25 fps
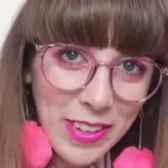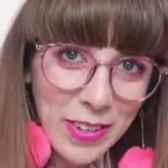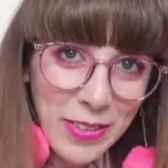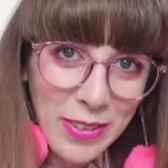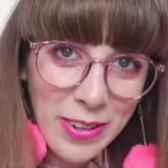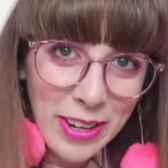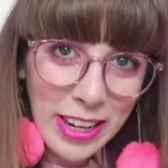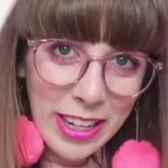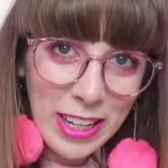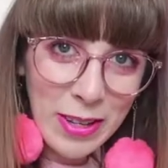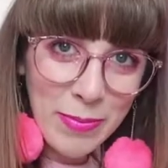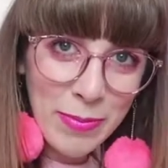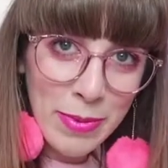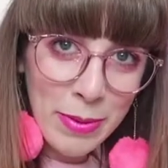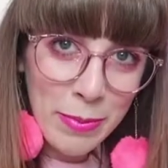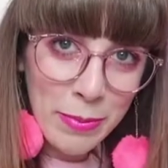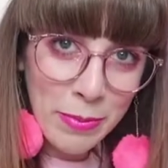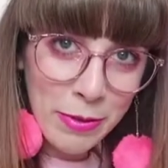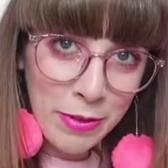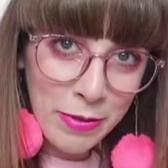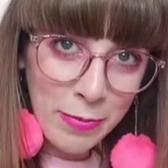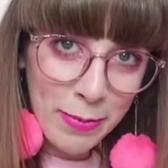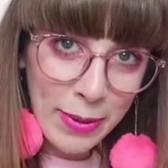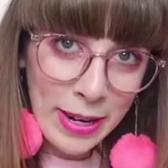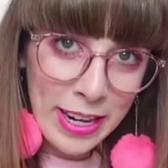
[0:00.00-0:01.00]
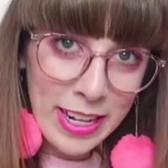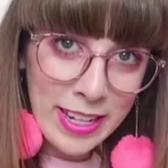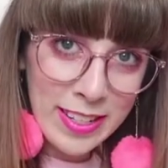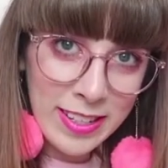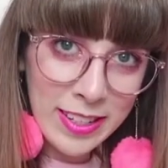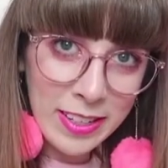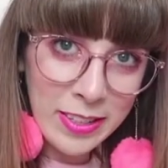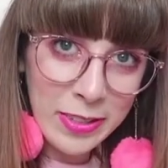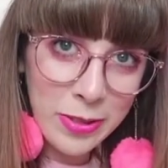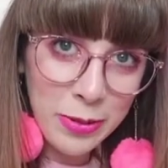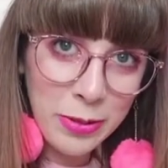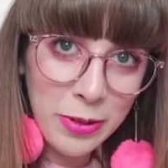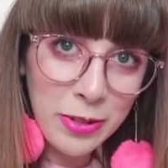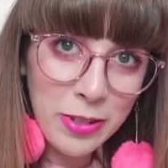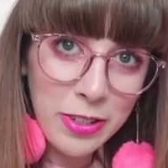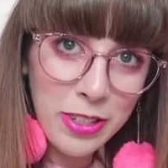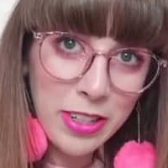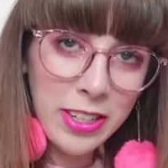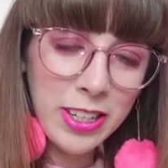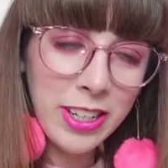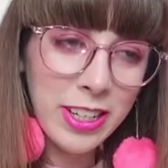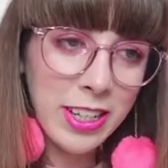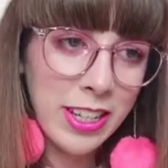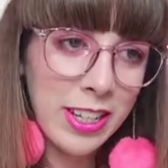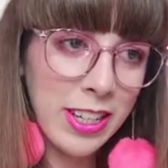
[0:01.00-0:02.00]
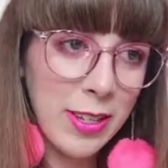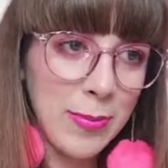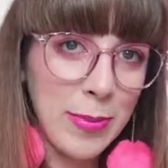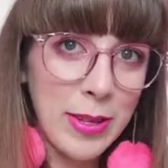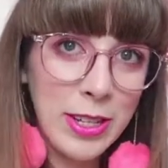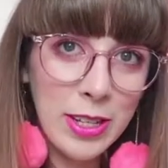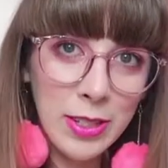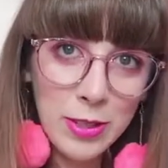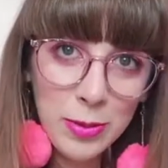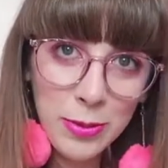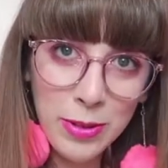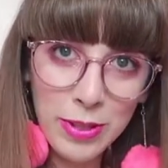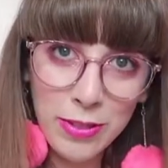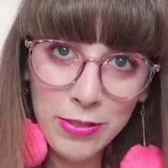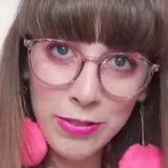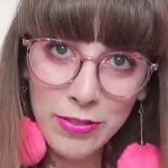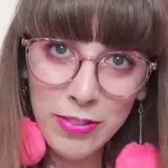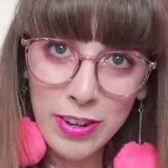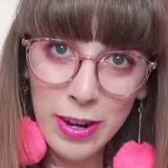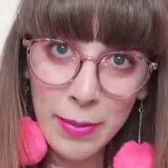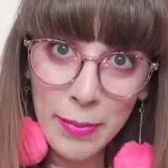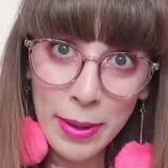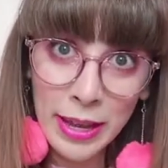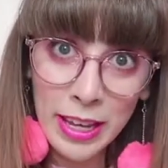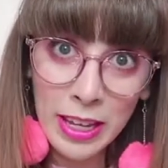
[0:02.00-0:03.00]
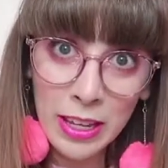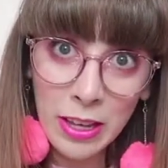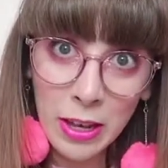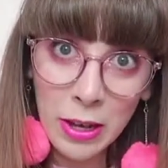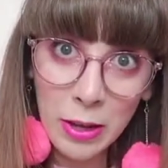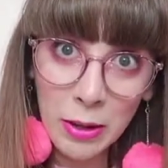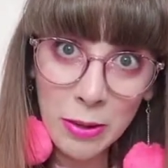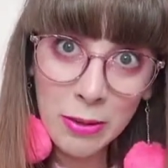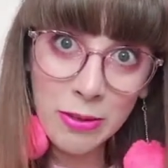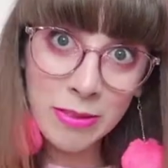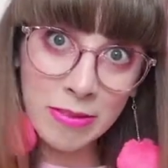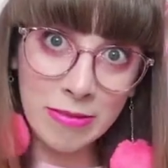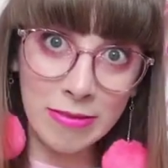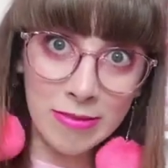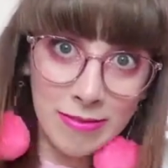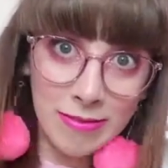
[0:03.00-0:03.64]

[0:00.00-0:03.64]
feel like a member of Blazing Squad mixed with flamenco.